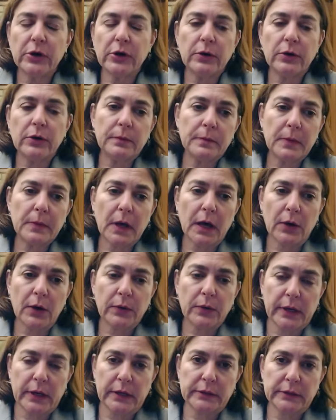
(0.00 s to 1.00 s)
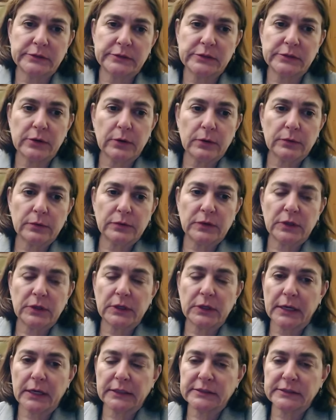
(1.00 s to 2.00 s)
So, okay. So the
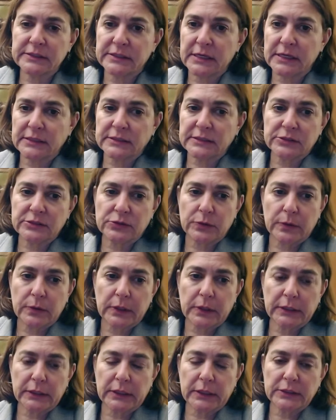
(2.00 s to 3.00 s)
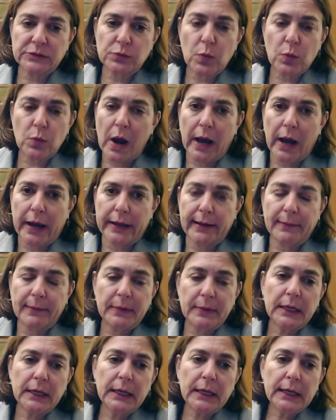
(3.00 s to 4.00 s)
United States is doing this. Why? I
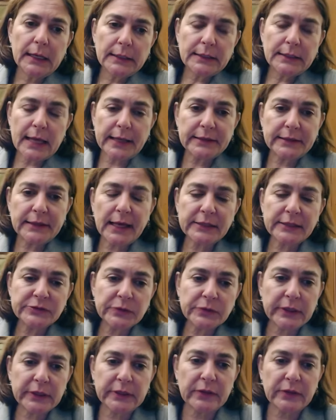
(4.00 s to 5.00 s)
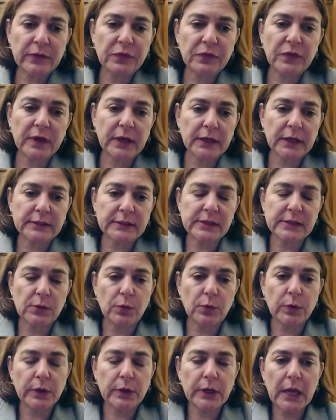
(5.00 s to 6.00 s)
mean, that's really the thing, is
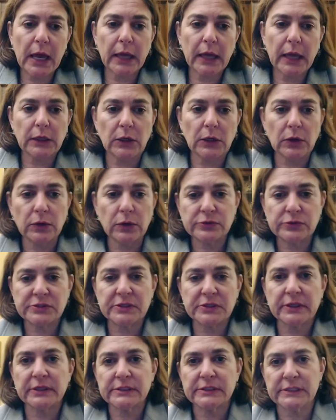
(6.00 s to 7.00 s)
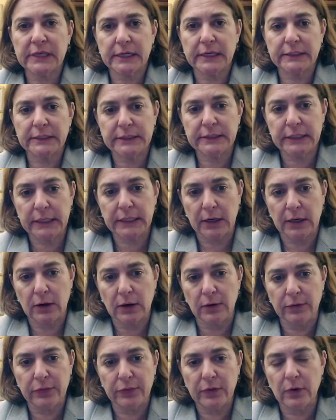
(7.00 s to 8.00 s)
that we're not used to this idea.
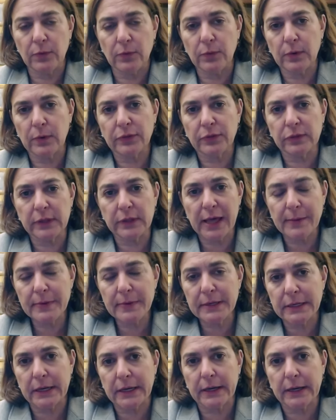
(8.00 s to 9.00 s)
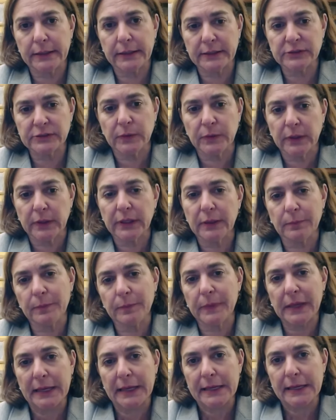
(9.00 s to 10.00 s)
Although with Lebanon, it's really
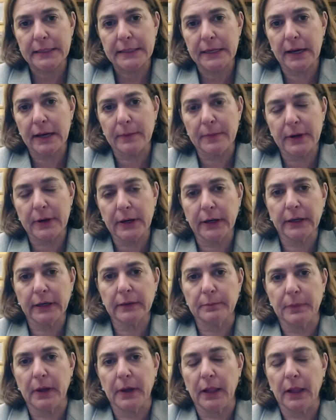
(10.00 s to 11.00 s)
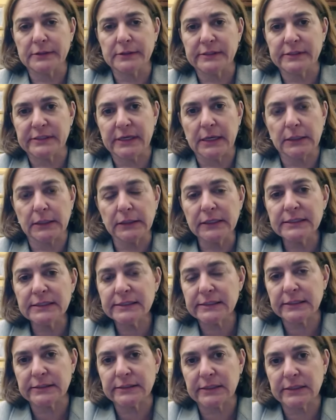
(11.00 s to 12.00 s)
been American policy, at
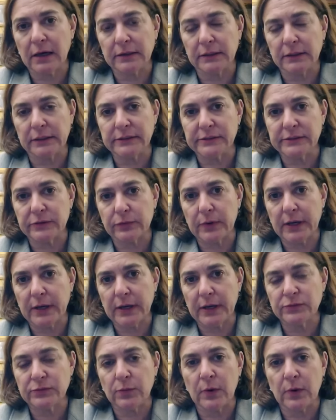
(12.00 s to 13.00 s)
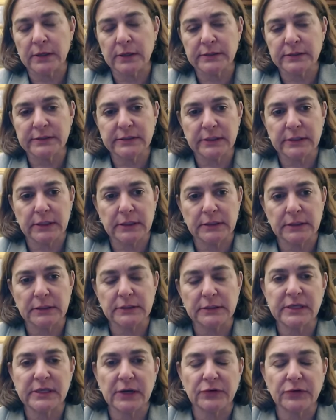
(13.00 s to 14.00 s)
least since Condoleezza Rice was the
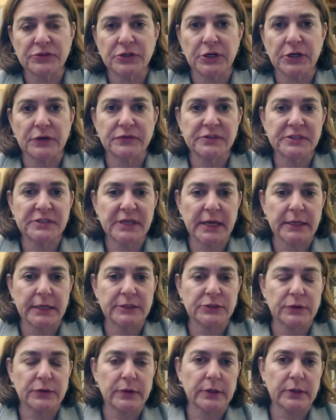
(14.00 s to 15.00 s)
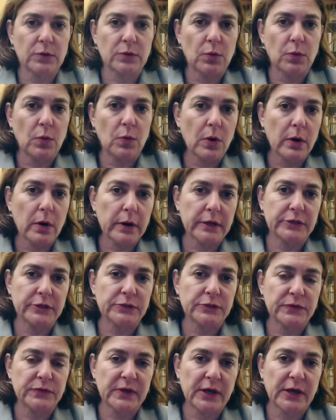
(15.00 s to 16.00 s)
Secretary of State during the war
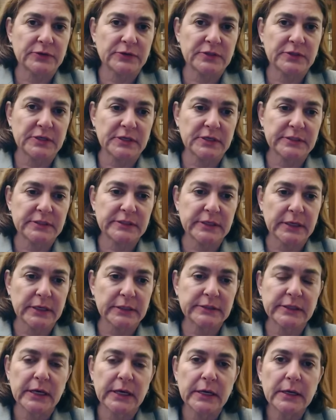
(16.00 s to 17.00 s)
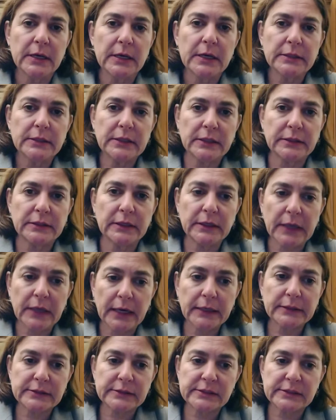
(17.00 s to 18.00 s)
in 2006, that the
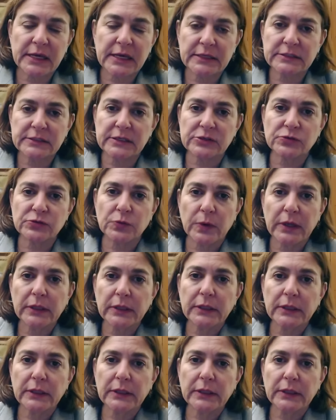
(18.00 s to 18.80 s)
United States has